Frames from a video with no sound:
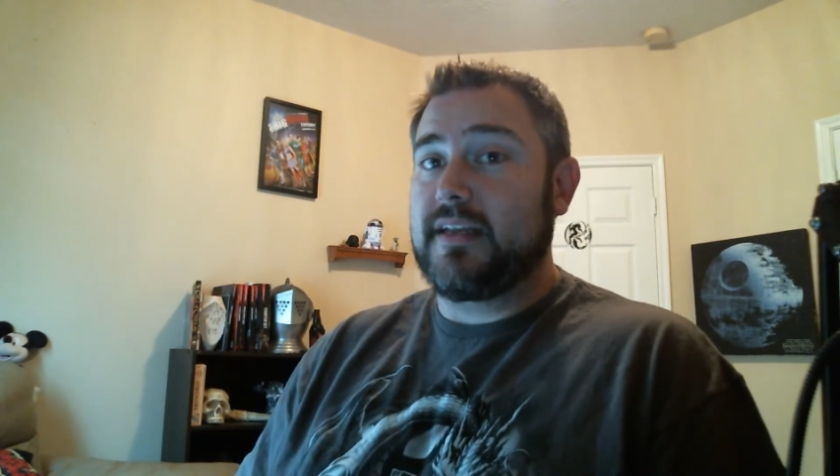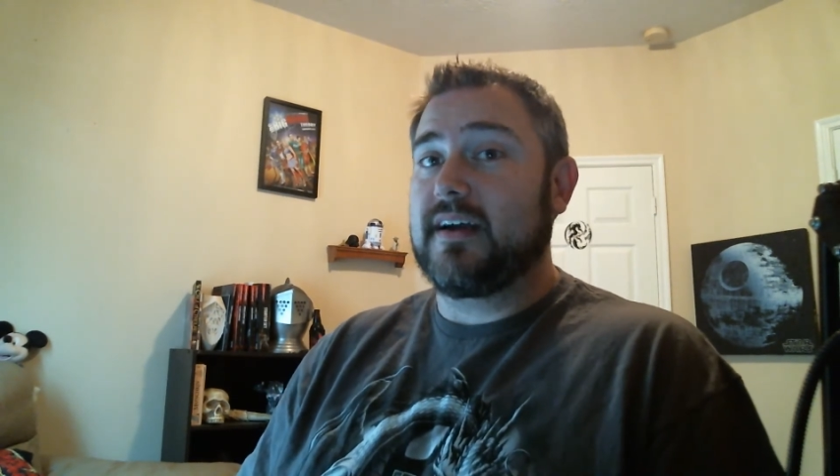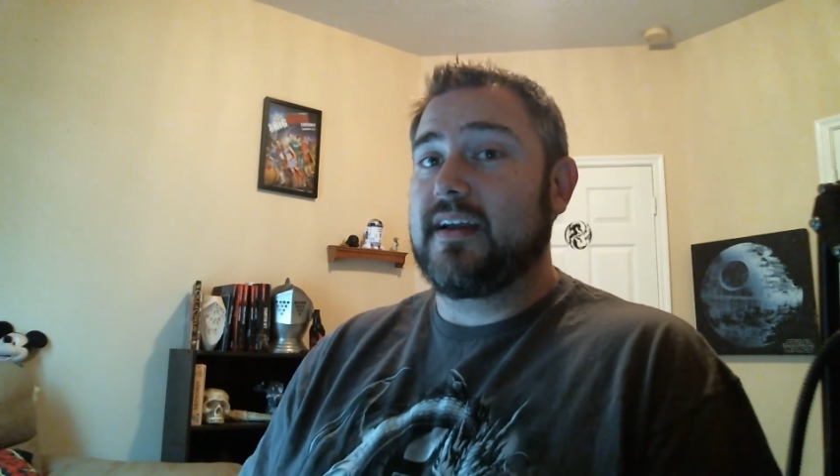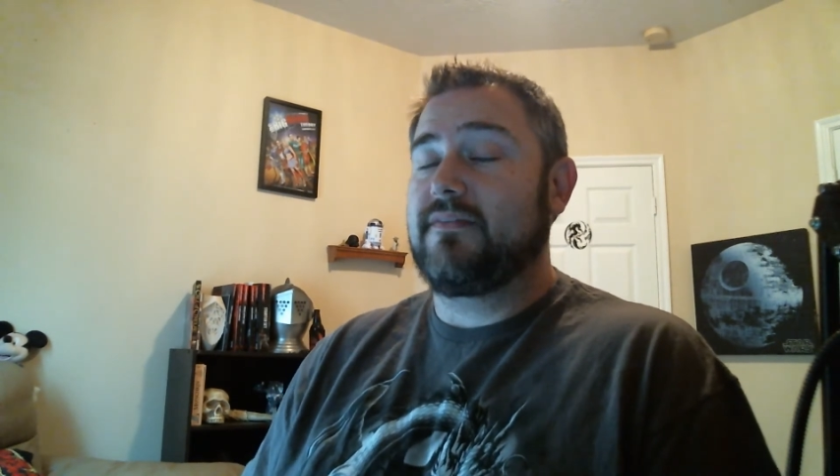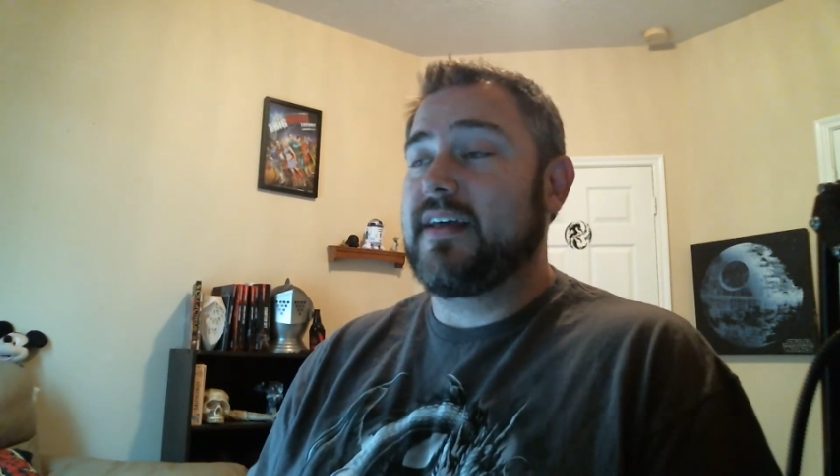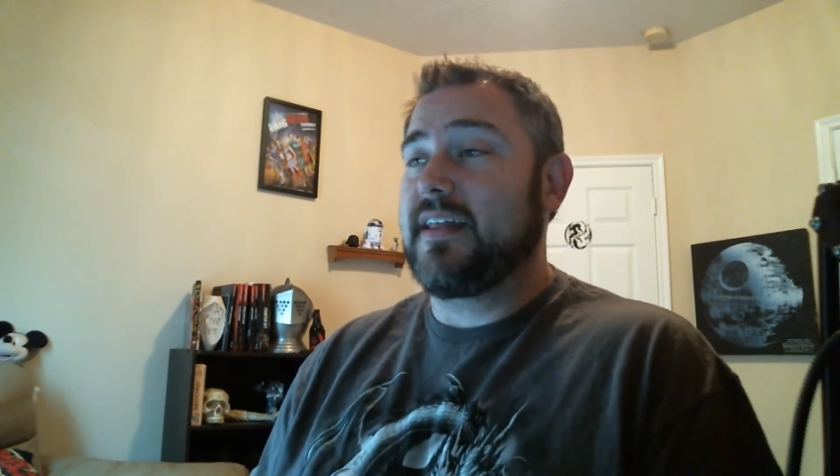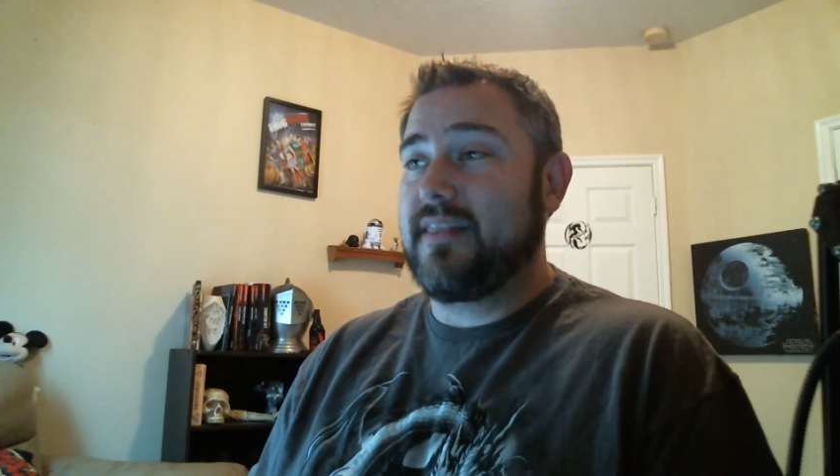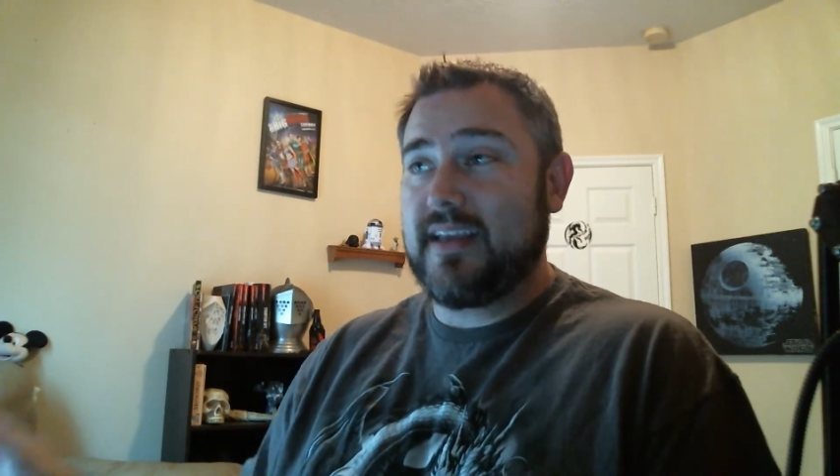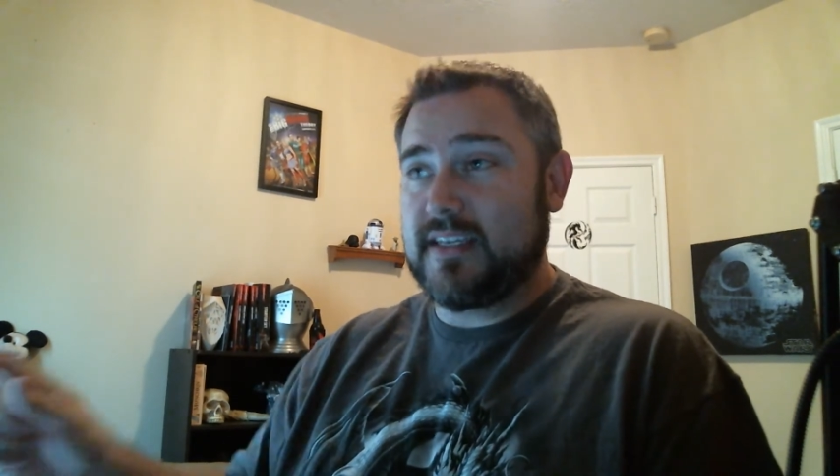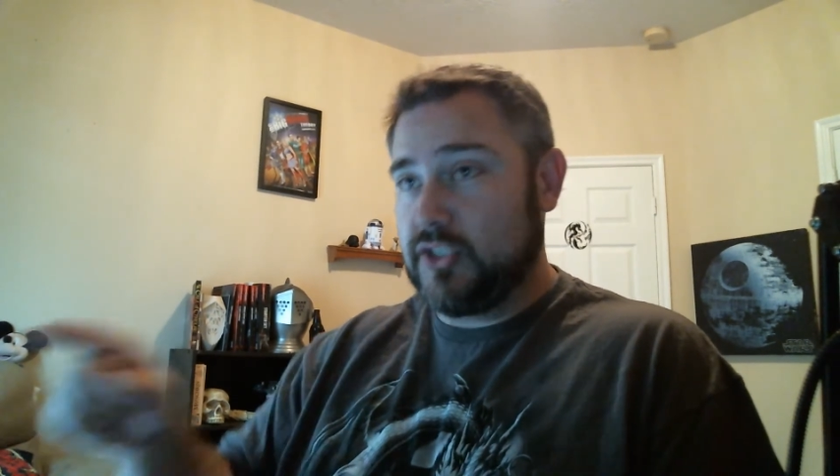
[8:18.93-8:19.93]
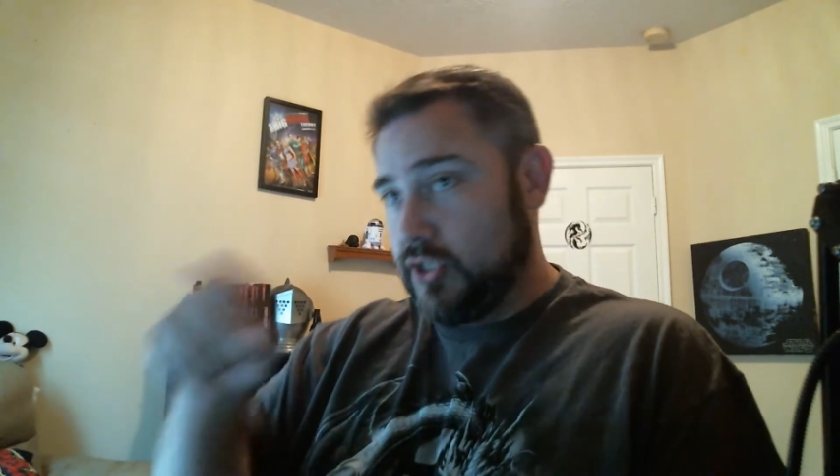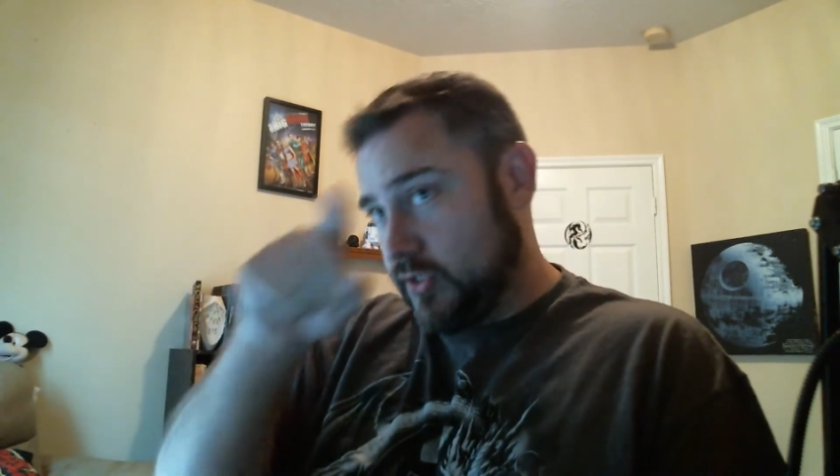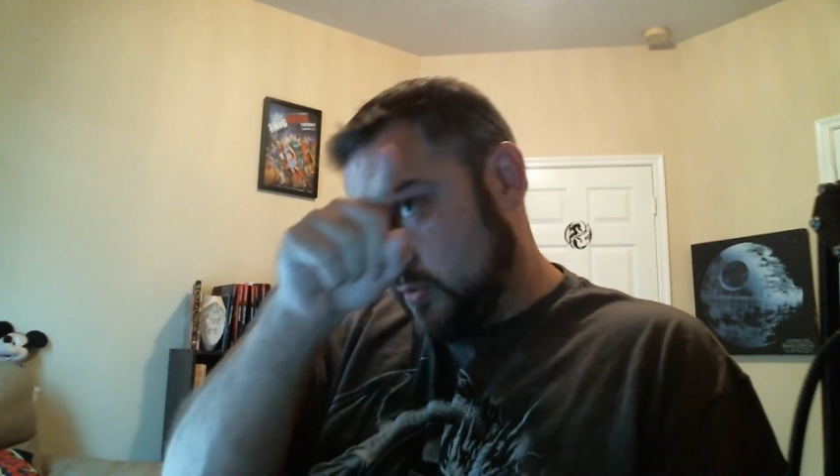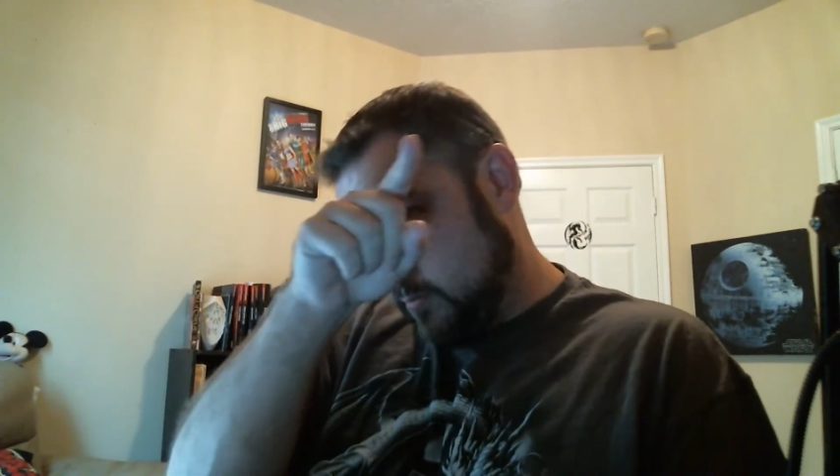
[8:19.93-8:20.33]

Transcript: die. If that thing is just